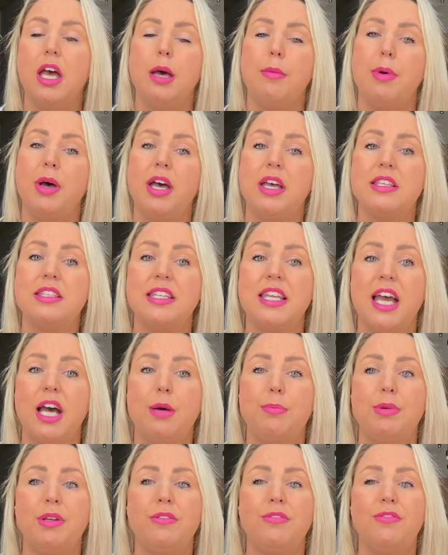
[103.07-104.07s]
but has
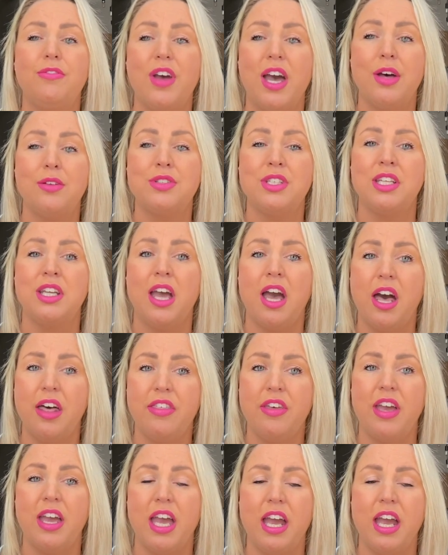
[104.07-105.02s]
now been found in other